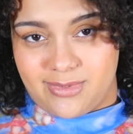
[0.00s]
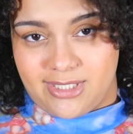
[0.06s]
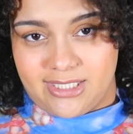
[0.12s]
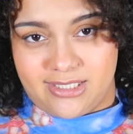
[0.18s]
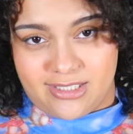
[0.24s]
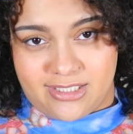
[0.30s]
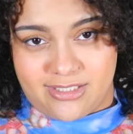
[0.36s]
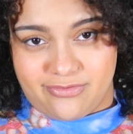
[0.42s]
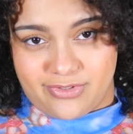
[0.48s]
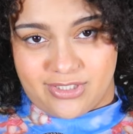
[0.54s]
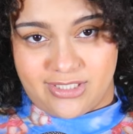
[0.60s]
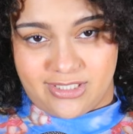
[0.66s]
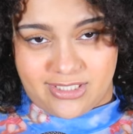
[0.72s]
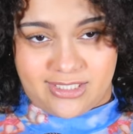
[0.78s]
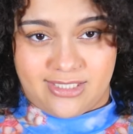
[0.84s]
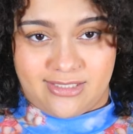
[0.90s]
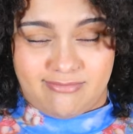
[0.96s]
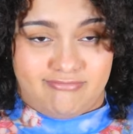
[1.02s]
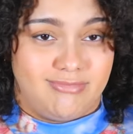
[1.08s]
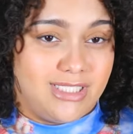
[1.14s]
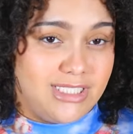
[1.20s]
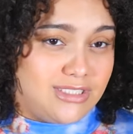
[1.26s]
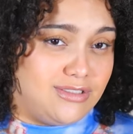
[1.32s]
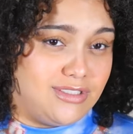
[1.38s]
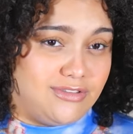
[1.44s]
That's the difference.
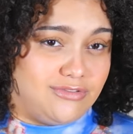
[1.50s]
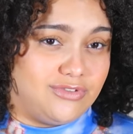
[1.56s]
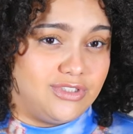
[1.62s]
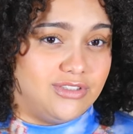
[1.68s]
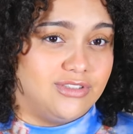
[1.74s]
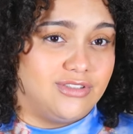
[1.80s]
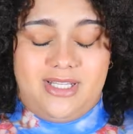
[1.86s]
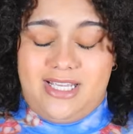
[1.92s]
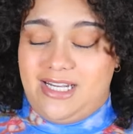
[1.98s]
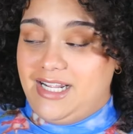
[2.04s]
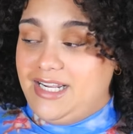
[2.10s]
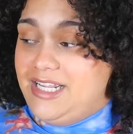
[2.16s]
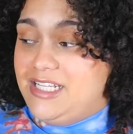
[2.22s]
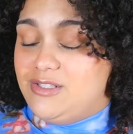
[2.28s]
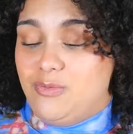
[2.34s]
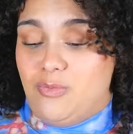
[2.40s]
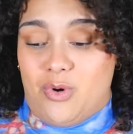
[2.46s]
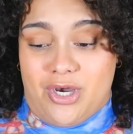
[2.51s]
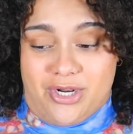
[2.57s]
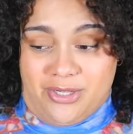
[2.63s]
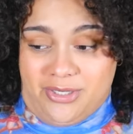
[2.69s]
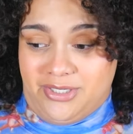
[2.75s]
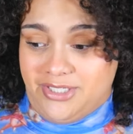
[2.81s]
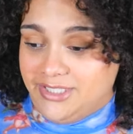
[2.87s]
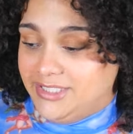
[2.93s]
That's the difference. And I need some water.